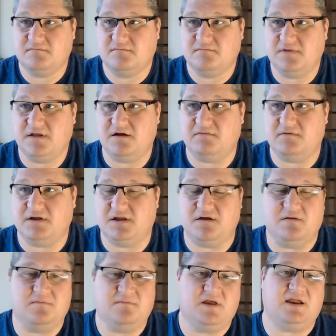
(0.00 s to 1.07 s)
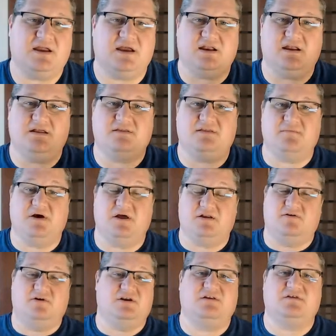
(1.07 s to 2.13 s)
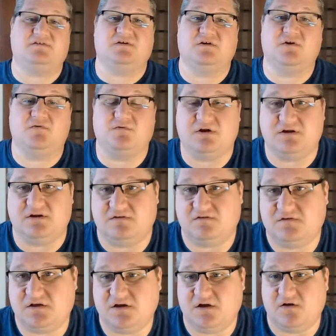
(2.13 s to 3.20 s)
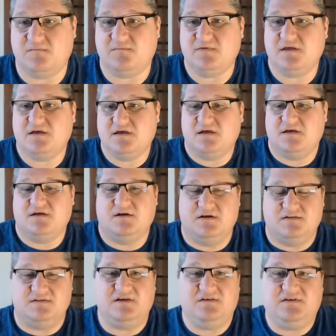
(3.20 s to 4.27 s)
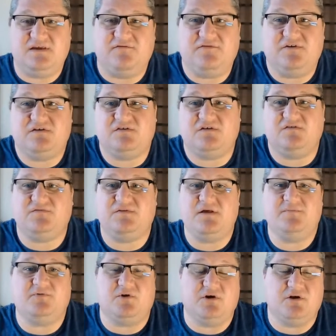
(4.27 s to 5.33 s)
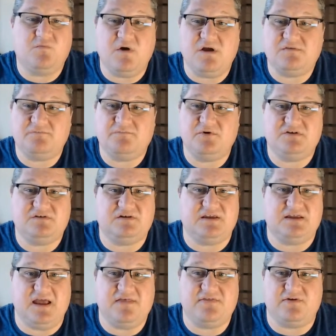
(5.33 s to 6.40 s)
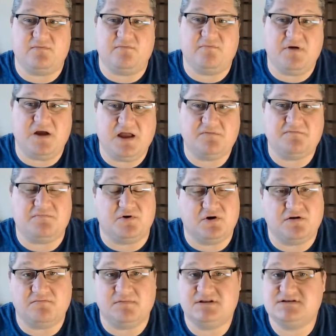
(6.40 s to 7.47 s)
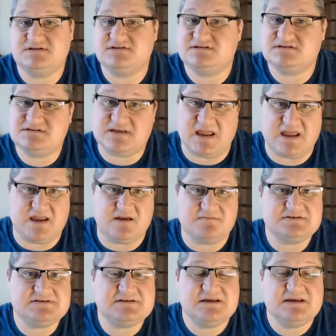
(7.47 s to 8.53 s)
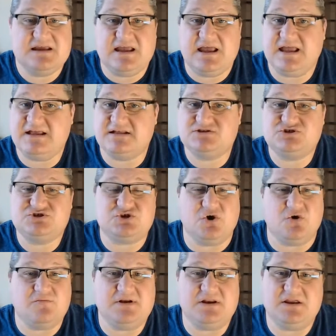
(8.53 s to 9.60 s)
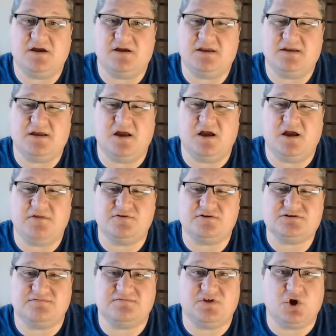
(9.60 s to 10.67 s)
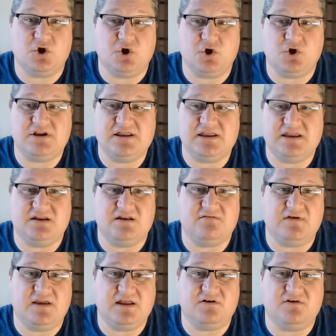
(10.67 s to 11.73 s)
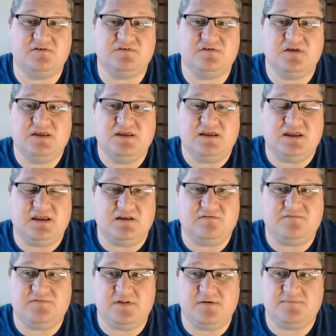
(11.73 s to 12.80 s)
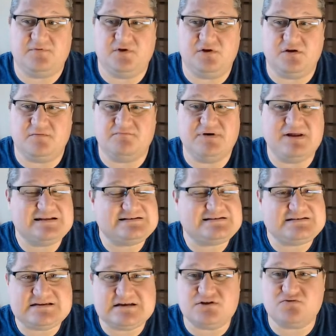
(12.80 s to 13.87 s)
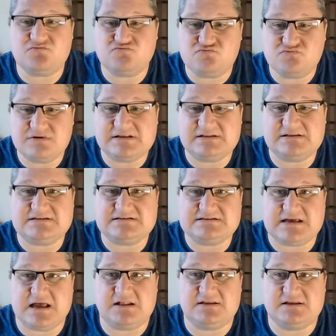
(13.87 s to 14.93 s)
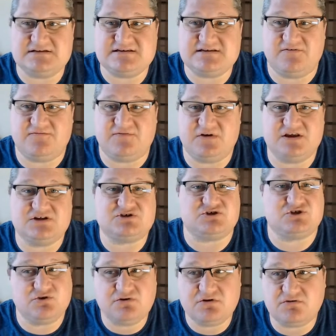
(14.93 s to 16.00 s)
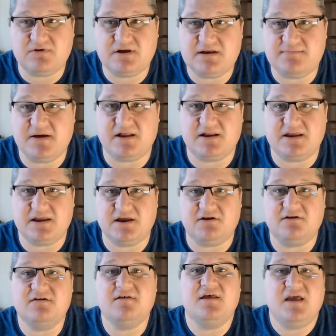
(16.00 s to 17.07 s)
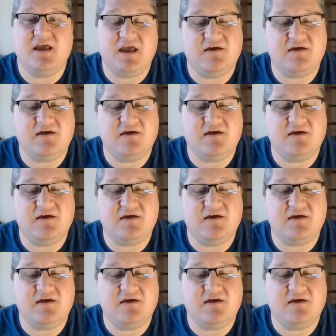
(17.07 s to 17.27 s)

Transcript: There we go. I got to hit the button or it doesn't go where it needs to go. This definition of flipped learning was put together by Bergman, Sams, and so many others of the early innovators in flipped learning, but it's still a really solid definition. You can read about it here at